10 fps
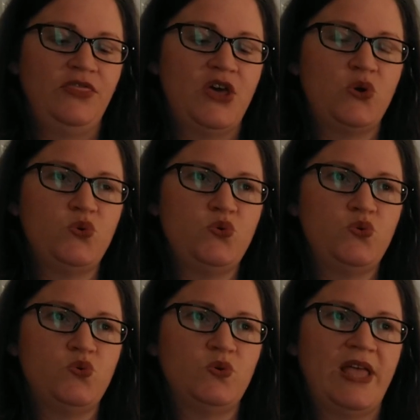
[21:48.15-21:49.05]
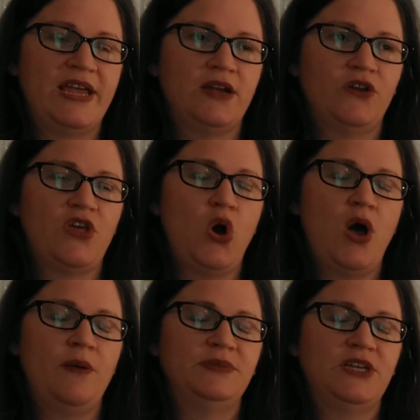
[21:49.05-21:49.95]
The ooh, like, or the,
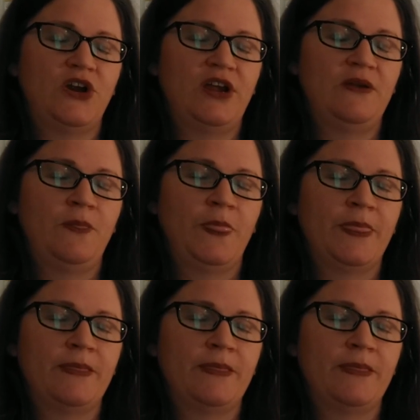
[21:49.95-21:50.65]
I'm sorry,